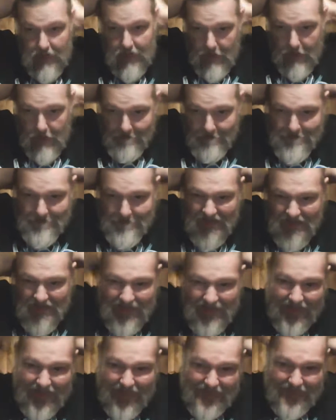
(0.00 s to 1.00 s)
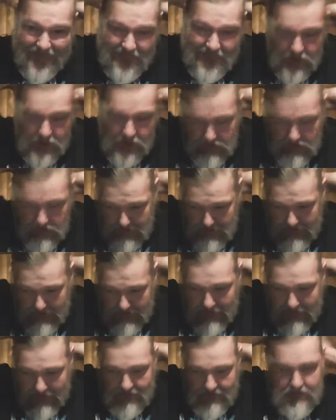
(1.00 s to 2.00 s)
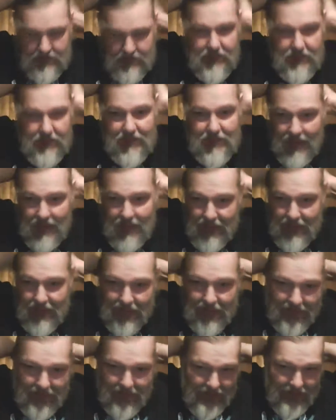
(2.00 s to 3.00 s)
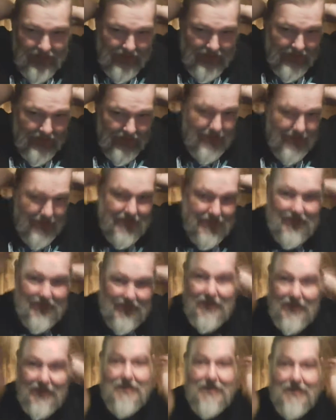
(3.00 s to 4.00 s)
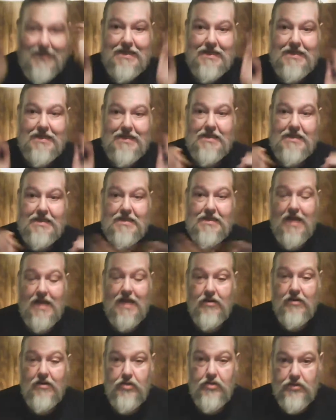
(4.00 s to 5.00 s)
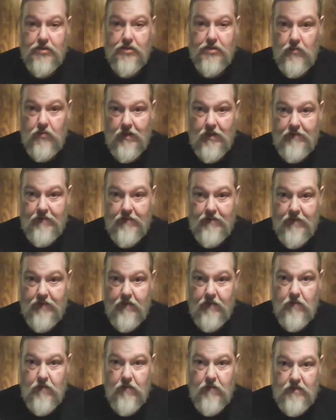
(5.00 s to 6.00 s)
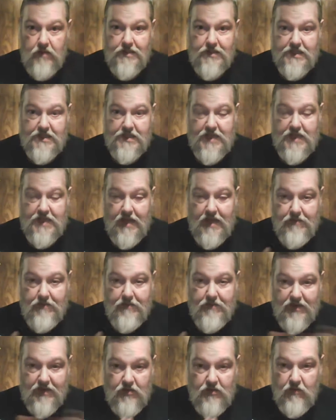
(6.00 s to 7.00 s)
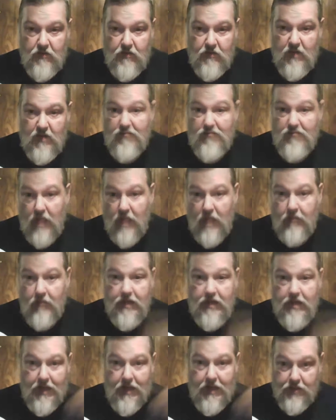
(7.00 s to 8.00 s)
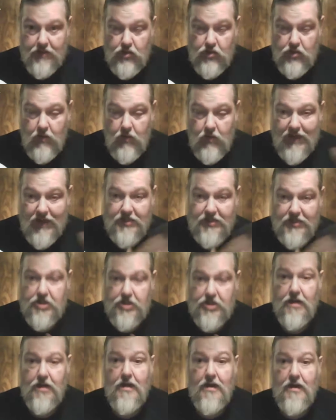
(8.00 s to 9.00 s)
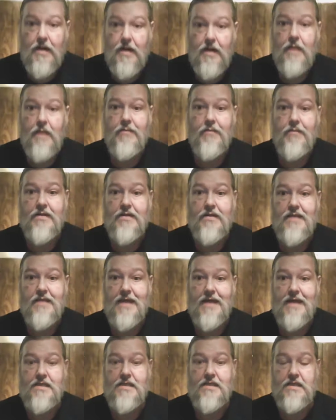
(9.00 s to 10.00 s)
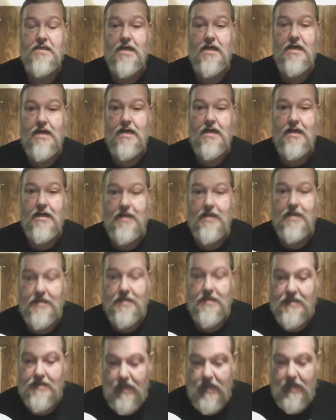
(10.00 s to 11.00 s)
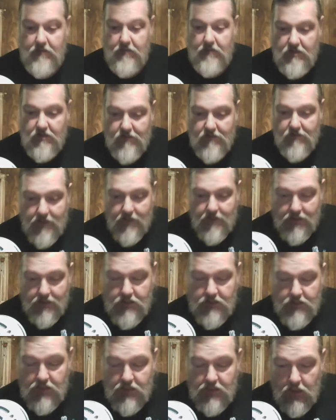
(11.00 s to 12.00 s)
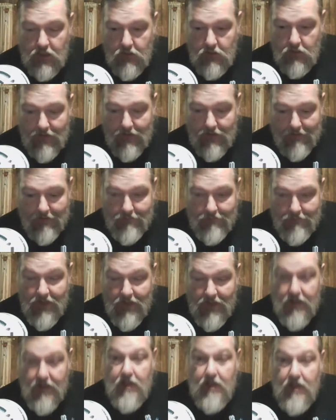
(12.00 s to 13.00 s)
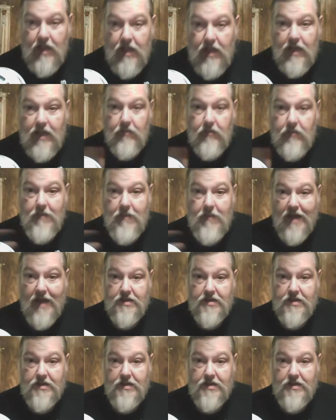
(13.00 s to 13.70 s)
but tonight he is not going to do one. He will instead be doing one probably on Twitch, but that's his gaming thing. So he'll be back